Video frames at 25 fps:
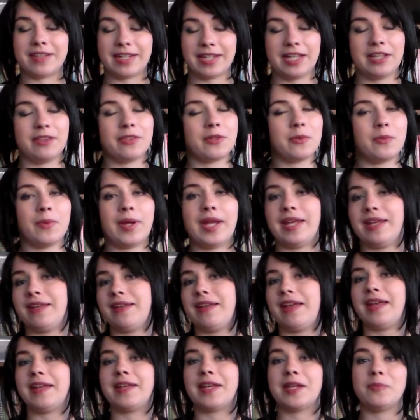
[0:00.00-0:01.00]
Either way,
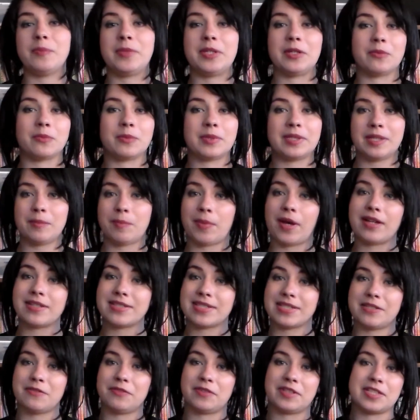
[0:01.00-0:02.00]
it can be a really
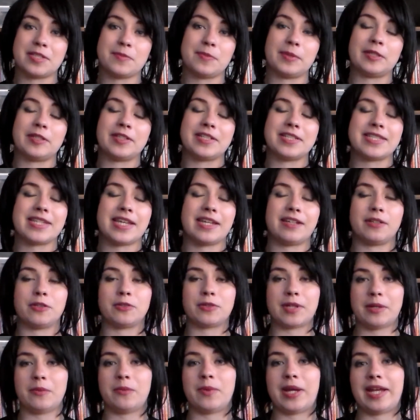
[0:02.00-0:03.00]
positive experience and a
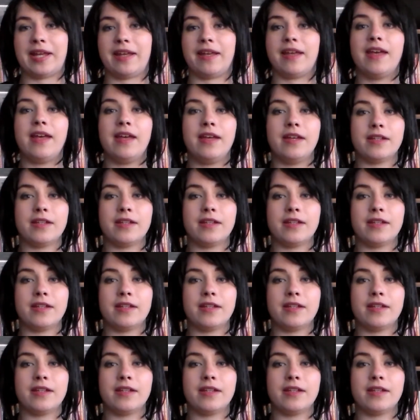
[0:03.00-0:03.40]
great way